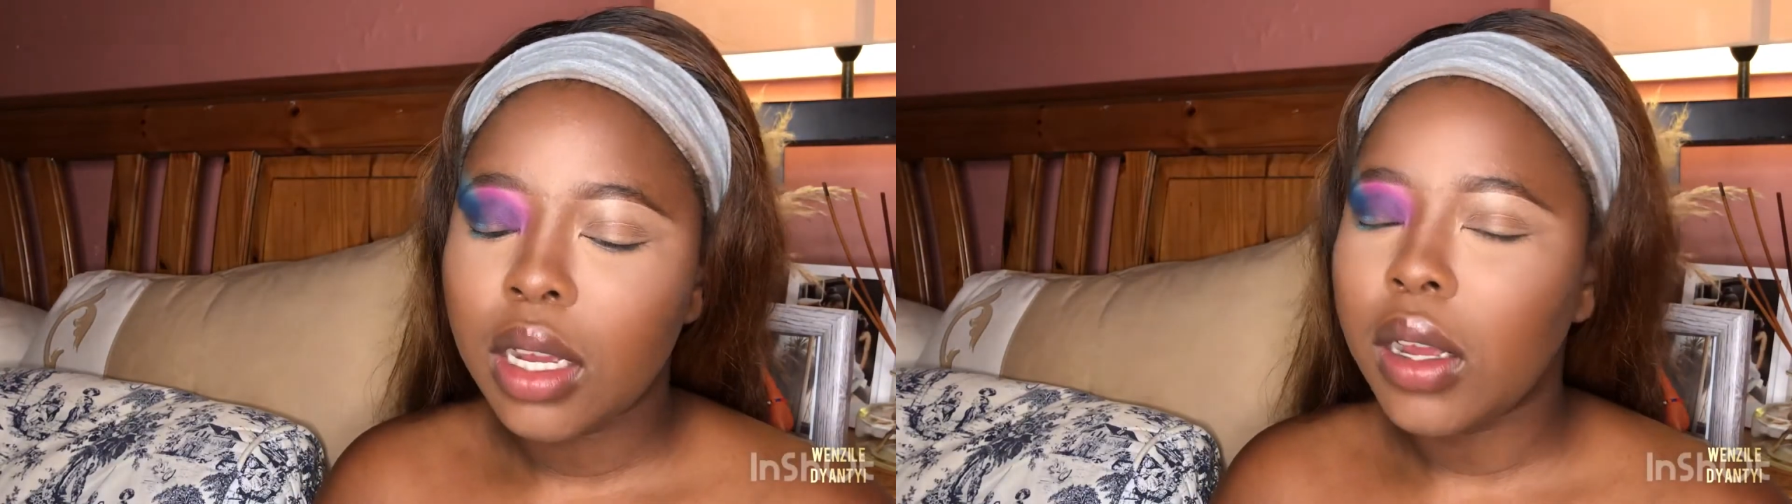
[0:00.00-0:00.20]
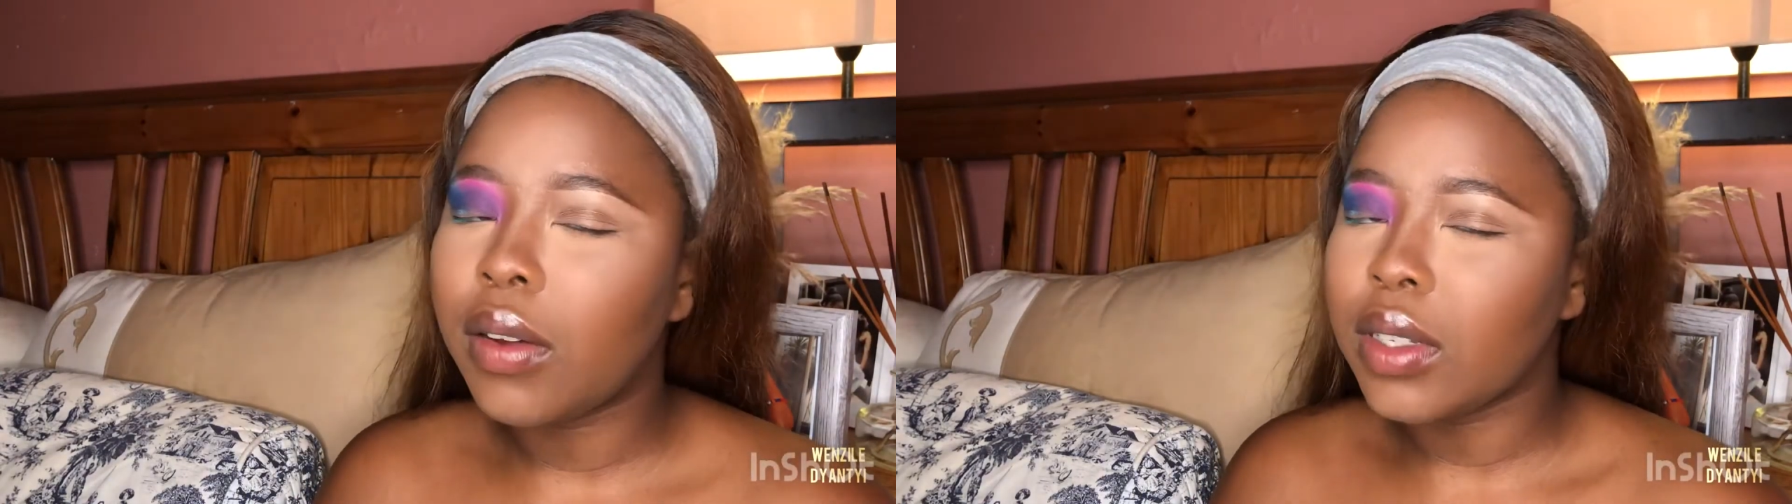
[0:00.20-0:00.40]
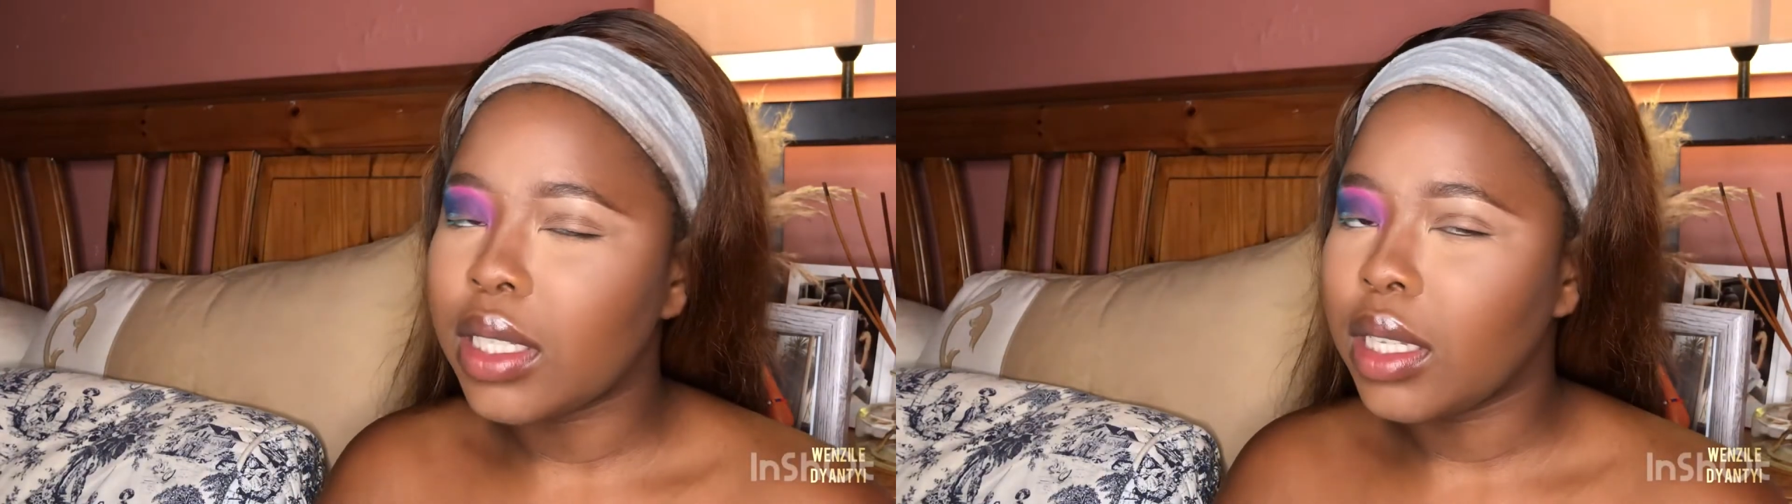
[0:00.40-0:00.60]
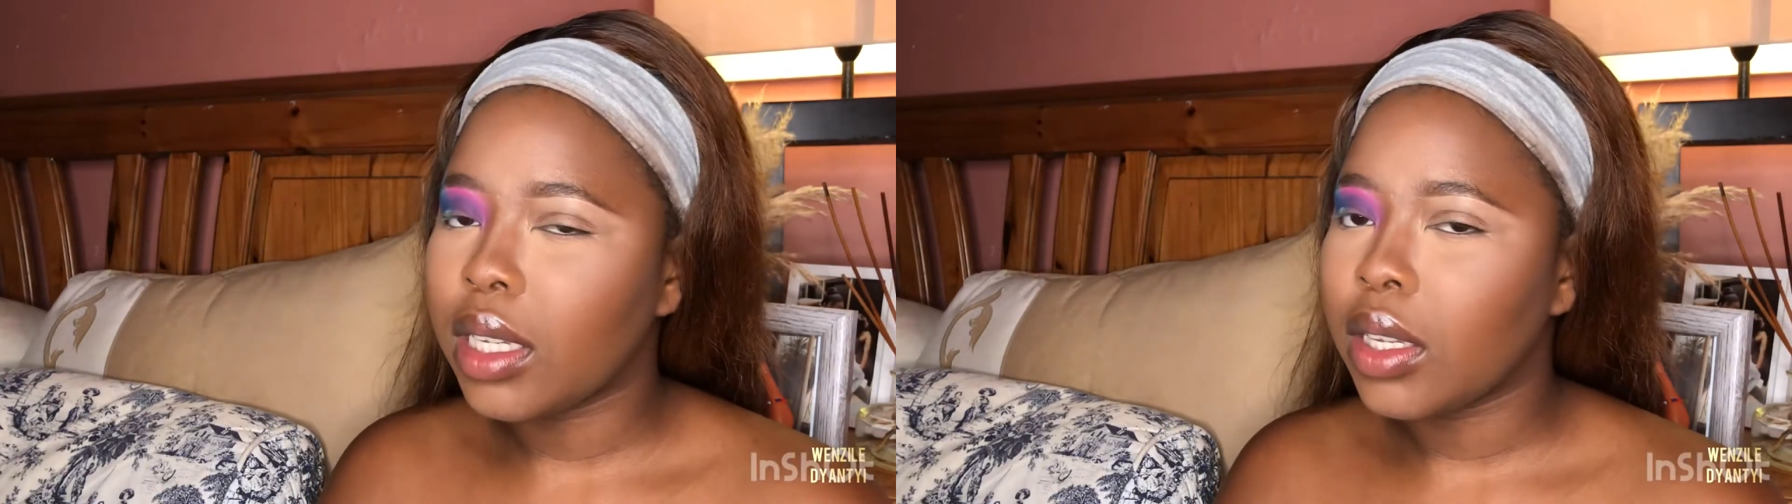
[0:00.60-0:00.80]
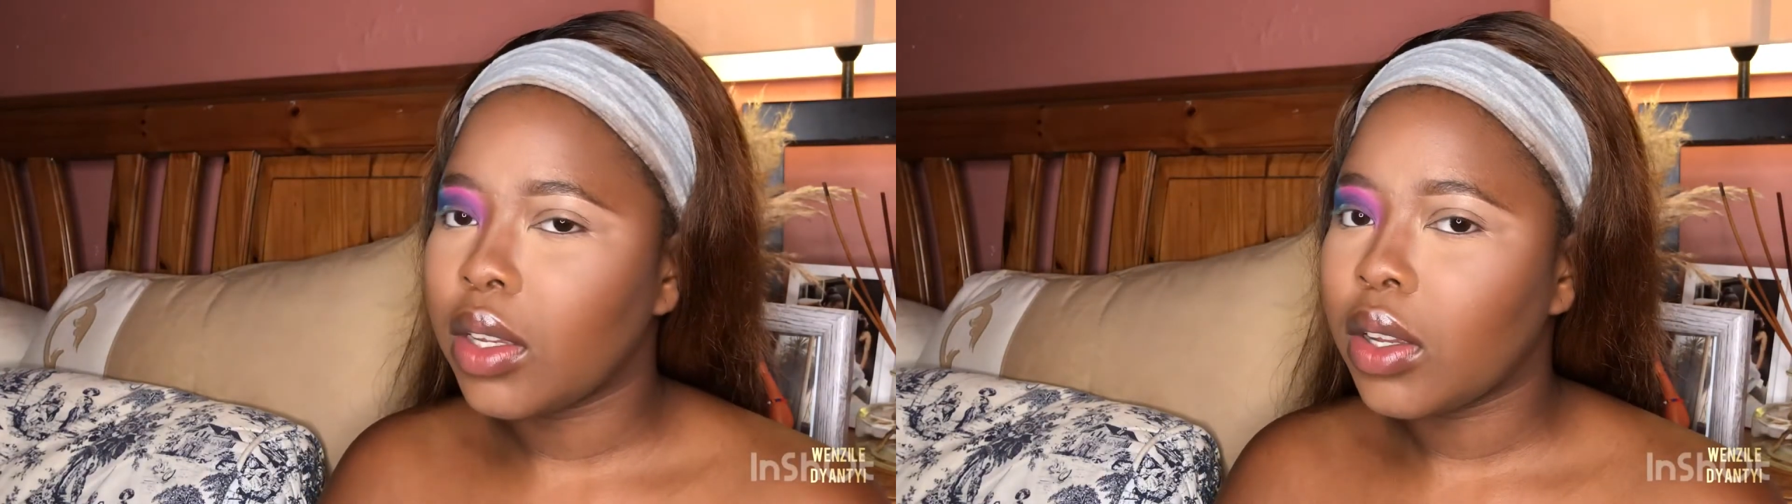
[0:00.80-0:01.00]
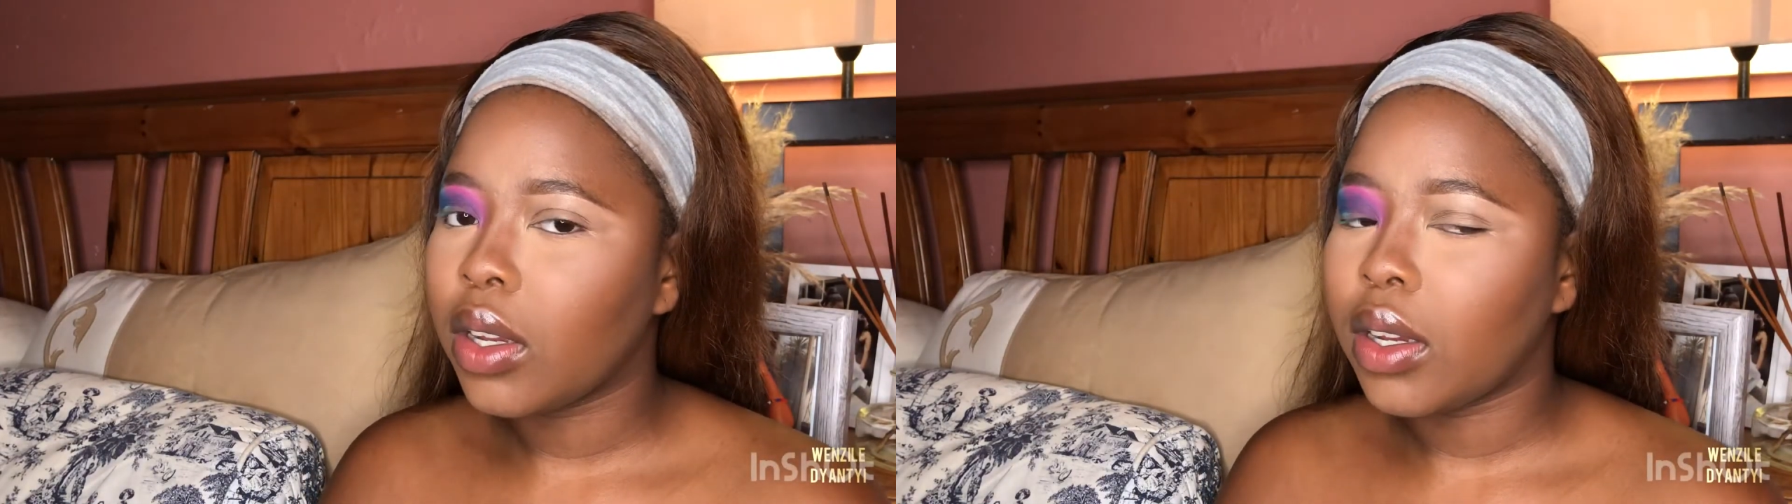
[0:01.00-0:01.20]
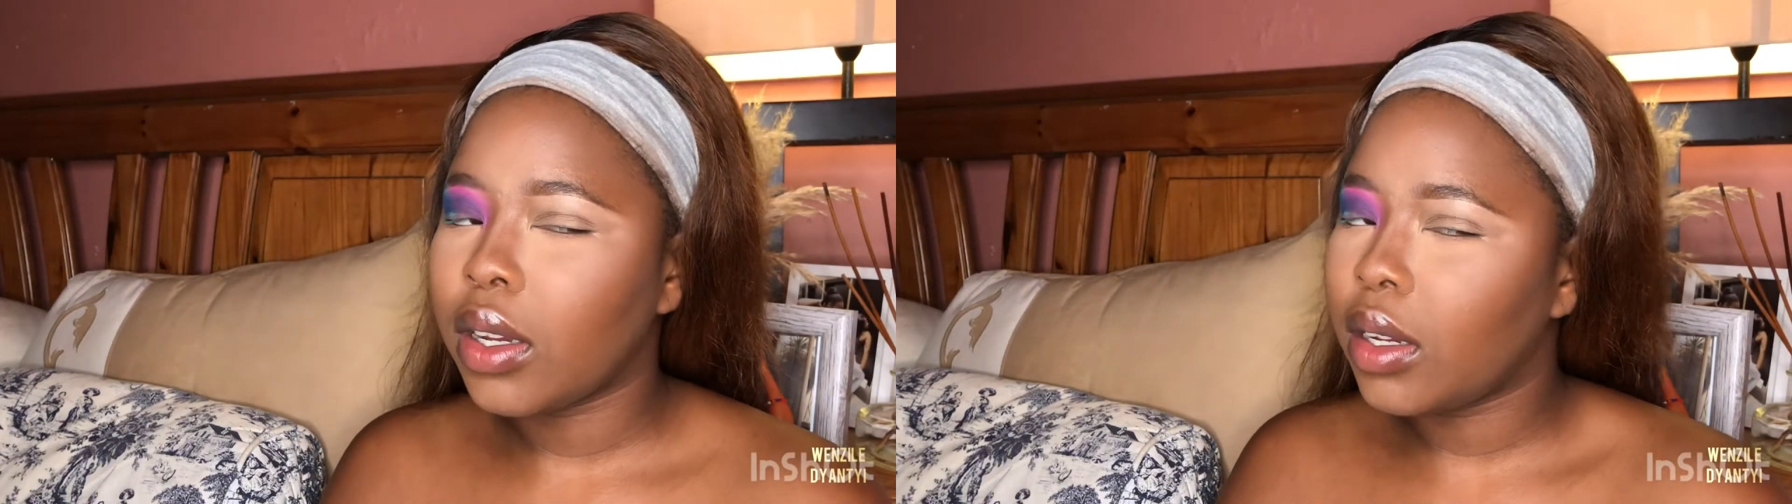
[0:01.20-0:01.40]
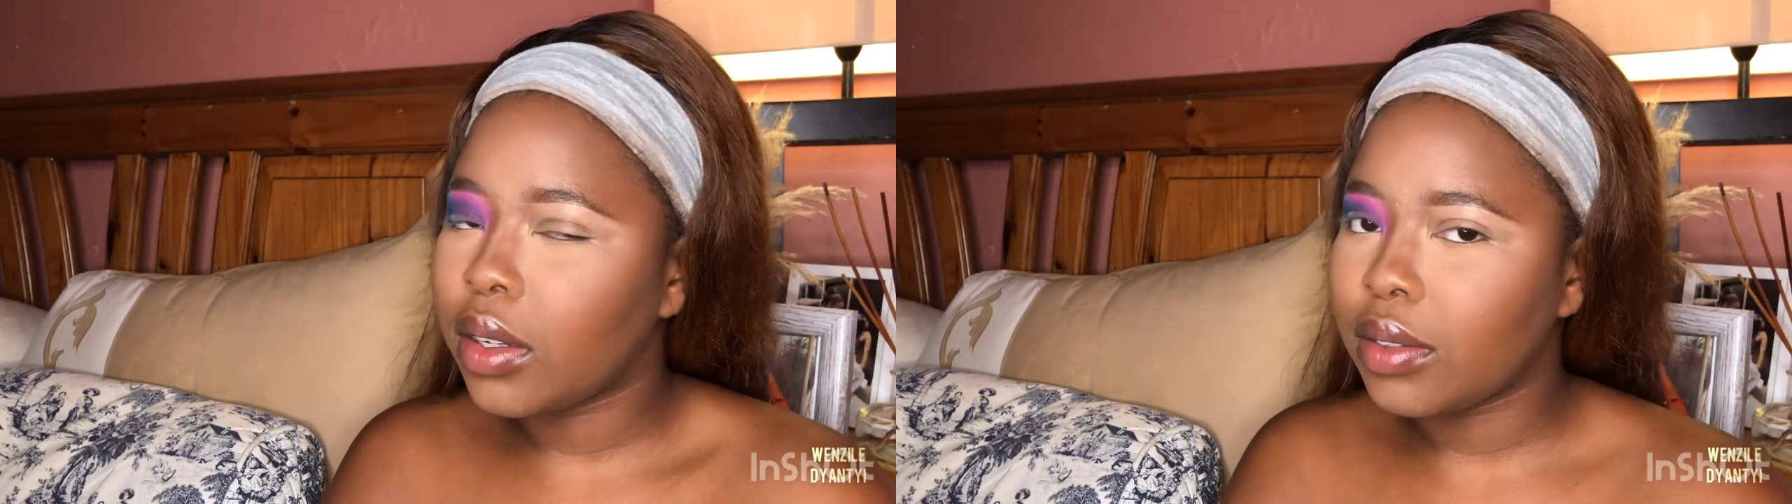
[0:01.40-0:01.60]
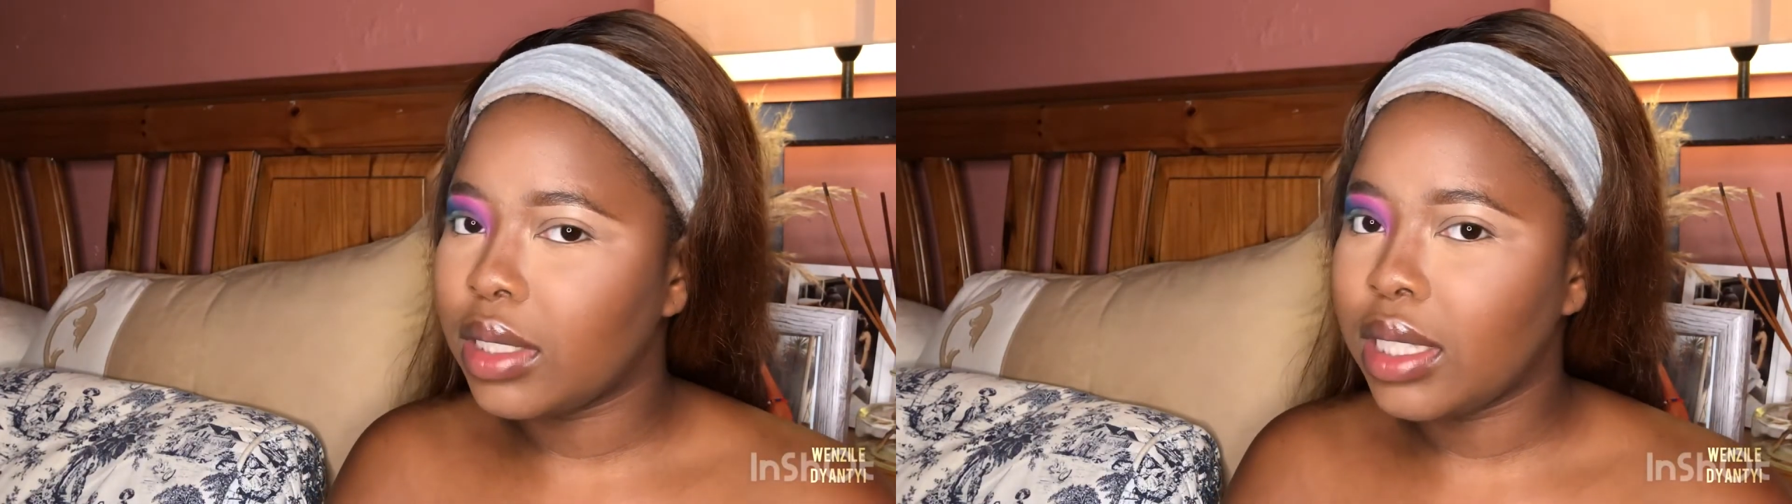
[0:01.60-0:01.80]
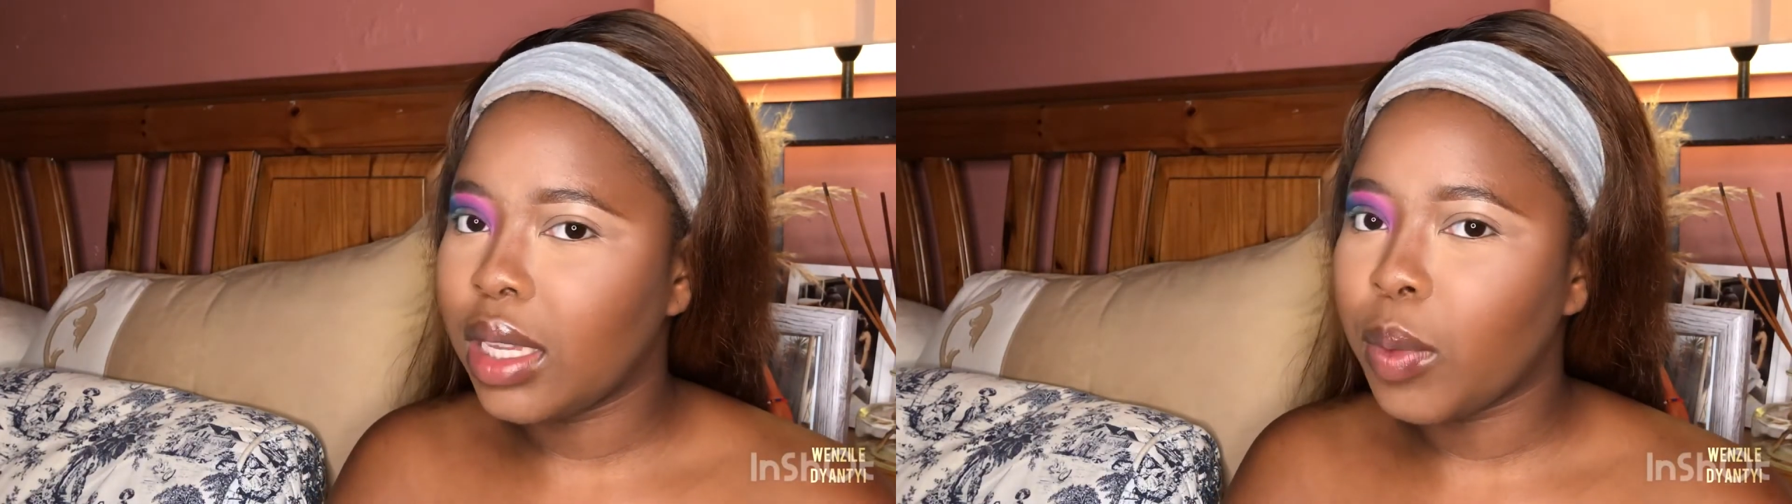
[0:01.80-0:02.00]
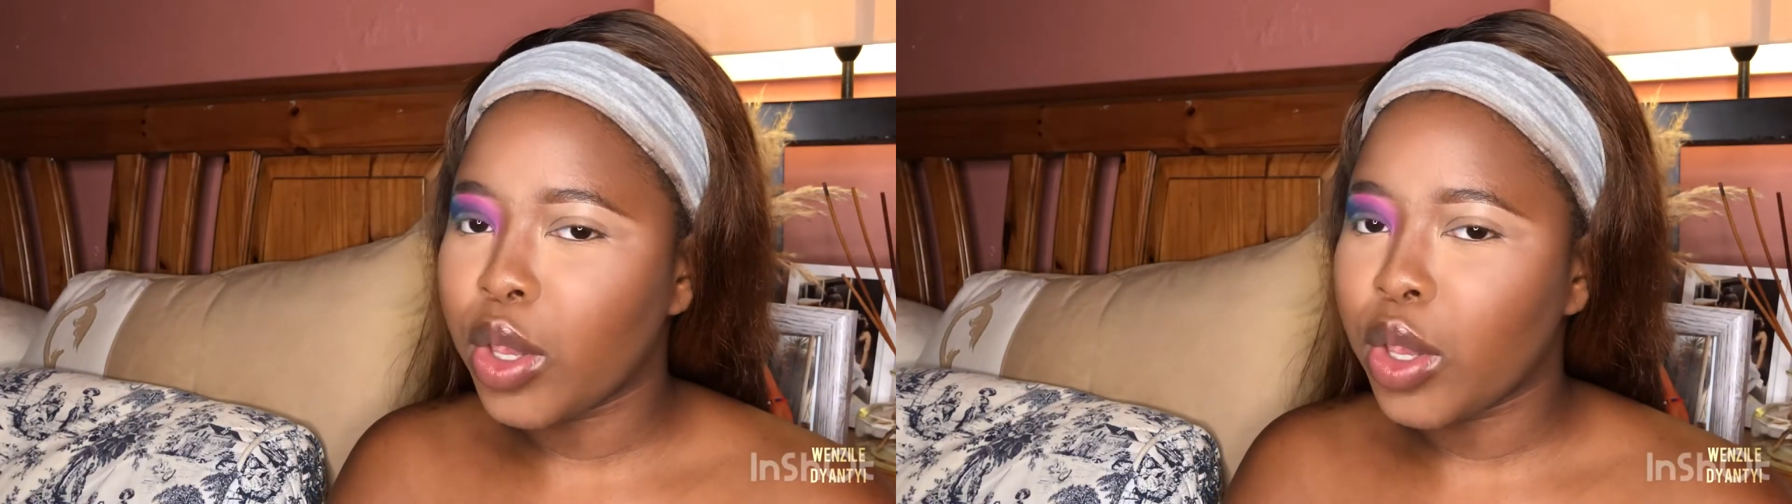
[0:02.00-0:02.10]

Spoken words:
when